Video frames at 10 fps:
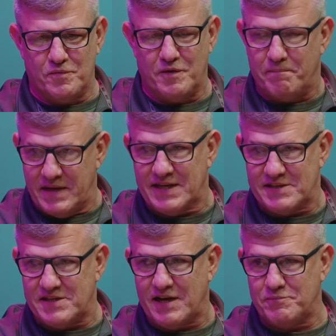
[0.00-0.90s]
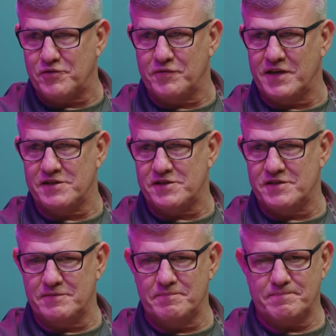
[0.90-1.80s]
the biggest
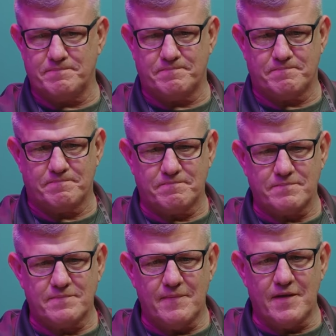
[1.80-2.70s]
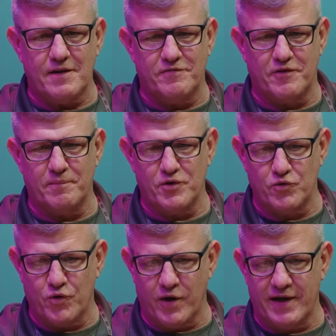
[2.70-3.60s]
observation from
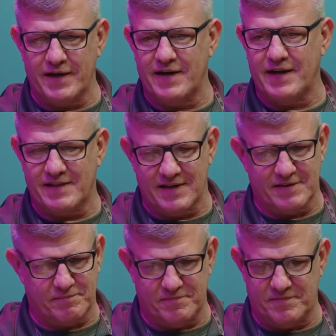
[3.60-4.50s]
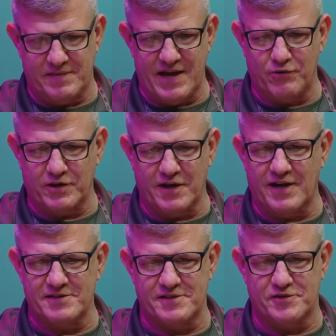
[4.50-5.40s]
Ukraine, and I think now in
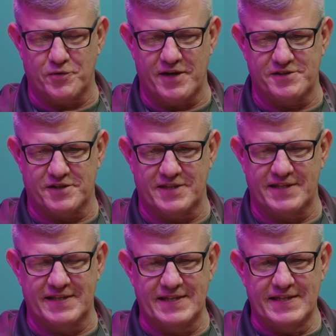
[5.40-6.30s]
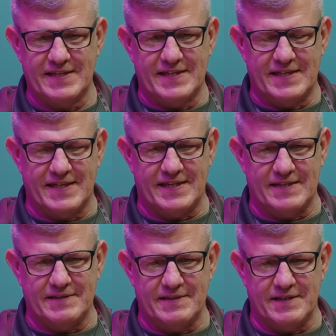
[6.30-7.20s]
Gaza, tragically,
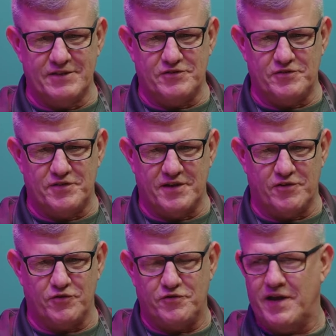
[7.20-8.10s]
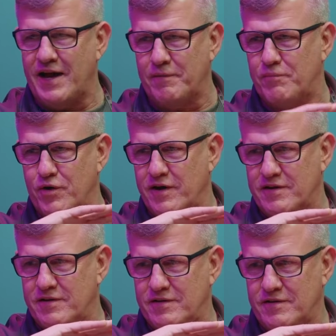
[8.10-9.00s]
uh, is that there's not a break
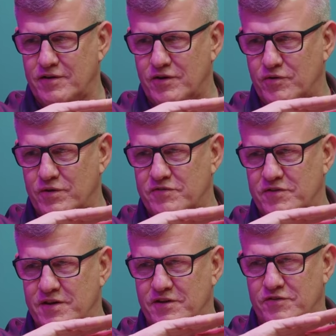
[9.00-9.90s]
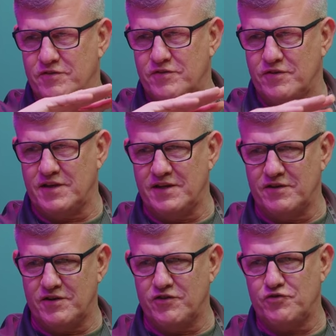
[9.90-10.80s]
you know, it's it's the
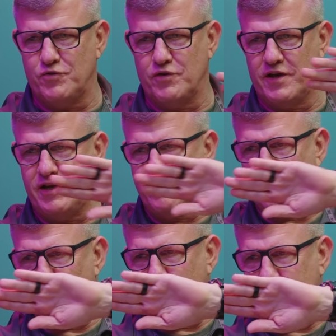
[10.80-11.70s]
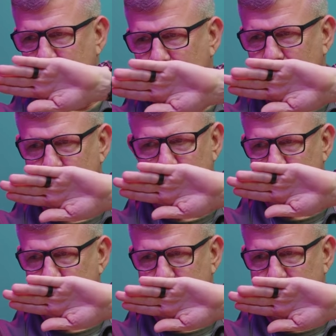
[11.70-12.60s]
industrial age warfare
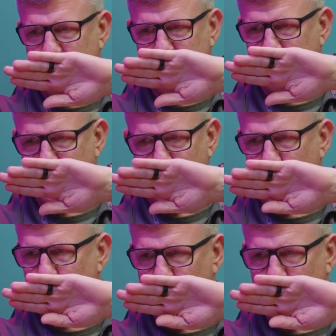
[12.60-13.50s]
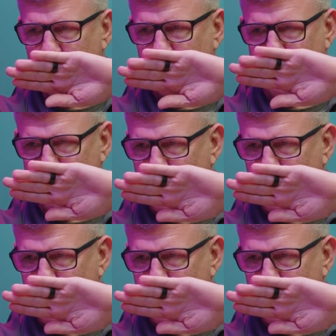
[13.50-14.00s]
is very real and